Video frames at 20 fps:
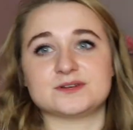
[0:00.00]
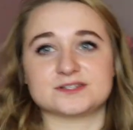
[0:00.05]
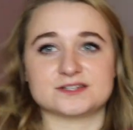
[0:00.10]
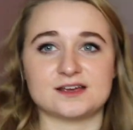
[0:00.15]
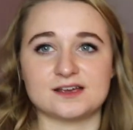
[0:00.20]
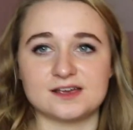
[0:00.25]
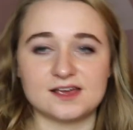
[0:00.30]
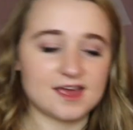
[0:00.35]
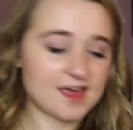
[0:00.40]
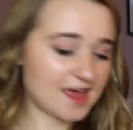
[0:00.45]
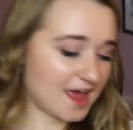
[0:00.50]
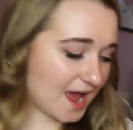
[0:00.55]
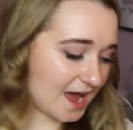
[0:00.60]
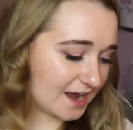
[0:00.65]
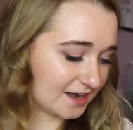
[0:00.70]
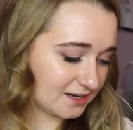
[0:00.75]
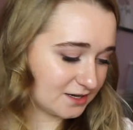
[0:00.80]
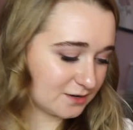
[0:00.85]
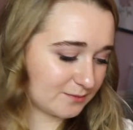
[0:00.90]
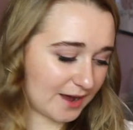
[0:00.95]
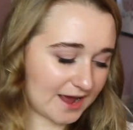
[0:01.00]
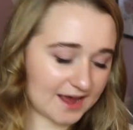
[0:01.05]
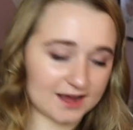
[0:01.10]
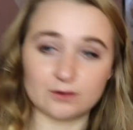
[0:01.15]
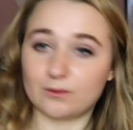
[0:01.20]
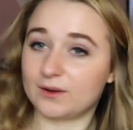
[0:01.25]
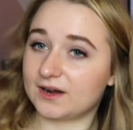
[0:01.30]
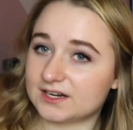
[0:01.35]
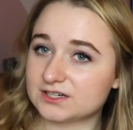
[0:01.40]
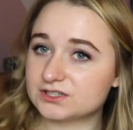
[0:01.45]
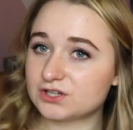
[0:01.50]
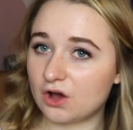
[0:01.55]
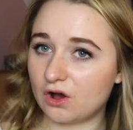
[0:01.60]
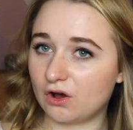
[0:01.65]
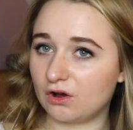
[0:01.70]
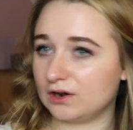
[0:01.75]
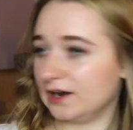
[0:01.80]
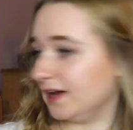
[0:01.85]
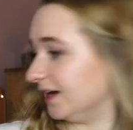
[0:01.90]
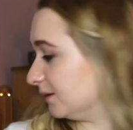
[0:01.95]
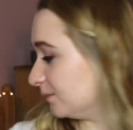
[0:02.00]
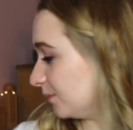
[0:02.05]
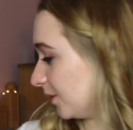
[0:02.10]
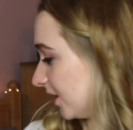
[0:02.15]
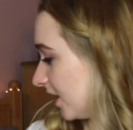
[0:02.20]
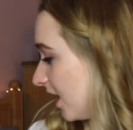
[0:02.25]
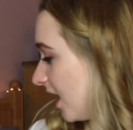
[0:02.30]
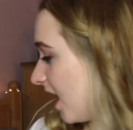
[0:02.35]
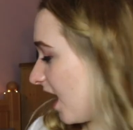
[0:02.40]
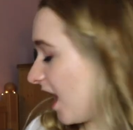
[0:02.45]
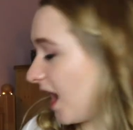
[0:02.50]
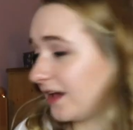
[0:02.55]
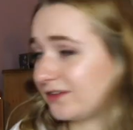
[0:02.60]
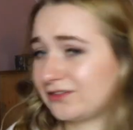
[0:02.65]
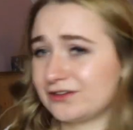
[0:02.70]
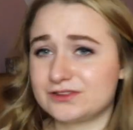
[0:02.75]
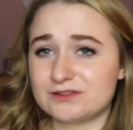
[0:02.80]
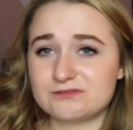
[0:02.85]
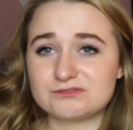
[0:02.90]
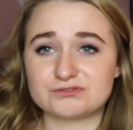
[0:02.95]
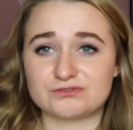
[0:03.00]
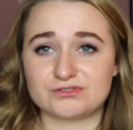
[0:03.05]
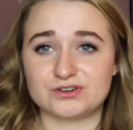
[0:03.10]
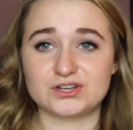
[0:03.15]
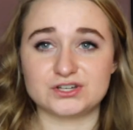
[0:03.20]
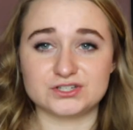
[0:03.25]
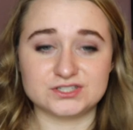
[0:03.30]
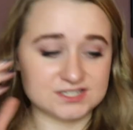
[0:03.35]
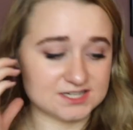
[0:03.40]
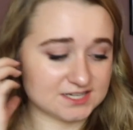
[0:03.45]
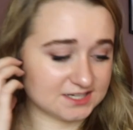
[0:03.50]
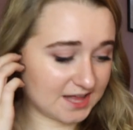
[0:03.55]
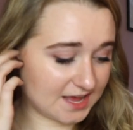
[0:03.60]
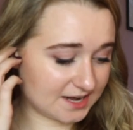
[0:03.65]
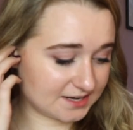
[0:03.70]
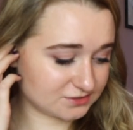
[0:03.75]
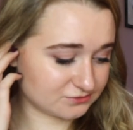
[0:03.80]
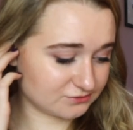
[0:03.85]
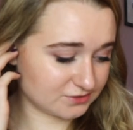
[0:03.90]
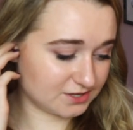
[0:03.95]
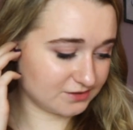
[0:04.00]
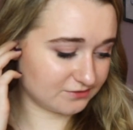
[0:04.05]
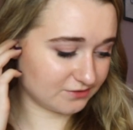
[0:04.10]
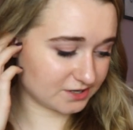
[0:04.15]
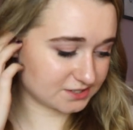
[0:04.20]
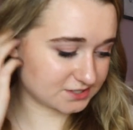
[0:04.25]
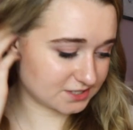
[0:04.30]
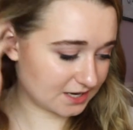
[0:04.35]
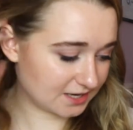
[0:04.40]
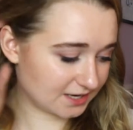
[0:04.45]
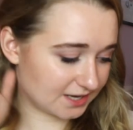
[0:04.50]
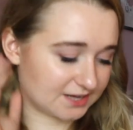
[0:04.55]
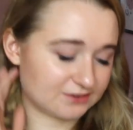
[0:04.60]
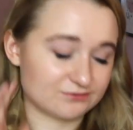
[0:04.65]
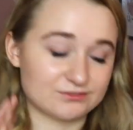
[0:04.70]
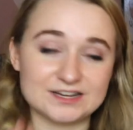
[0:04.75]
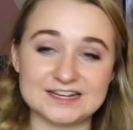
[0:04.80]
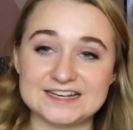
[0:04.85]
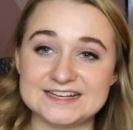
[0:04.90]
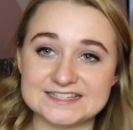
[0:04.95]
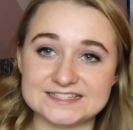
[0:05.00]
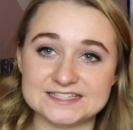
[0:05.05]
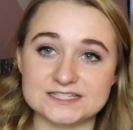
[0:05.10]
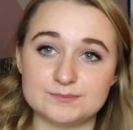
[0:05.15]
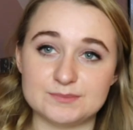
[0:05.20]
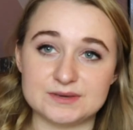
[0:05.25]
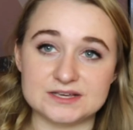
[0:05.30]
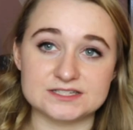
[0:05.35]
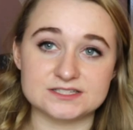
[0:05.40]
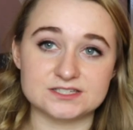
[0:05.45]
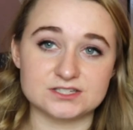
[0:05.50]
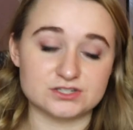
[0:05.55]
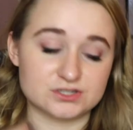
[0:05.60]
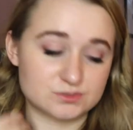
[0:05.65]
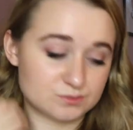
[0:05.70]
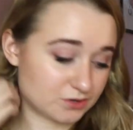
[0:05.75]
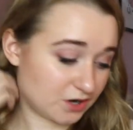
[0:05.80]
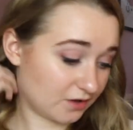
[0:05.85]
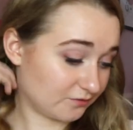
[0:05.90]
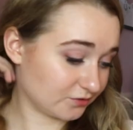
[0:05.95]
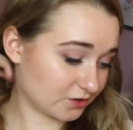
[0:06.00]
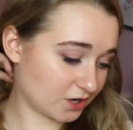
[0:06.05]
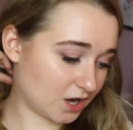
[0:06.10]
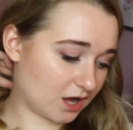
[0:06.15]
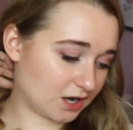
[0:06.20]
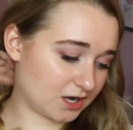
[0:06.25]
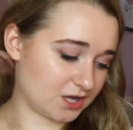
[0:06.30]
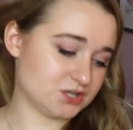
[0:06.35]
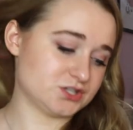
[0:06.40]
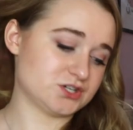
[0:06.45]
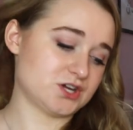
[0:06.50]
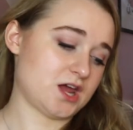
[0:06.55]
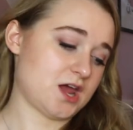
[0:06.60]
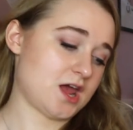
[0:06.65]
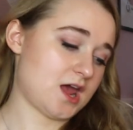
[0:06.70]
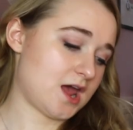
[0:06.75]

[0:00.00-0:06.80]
because I had it in a bag waiting to haul it. But I thought that was a really good deal and it's really versatile, like really easy piece to just put on for college.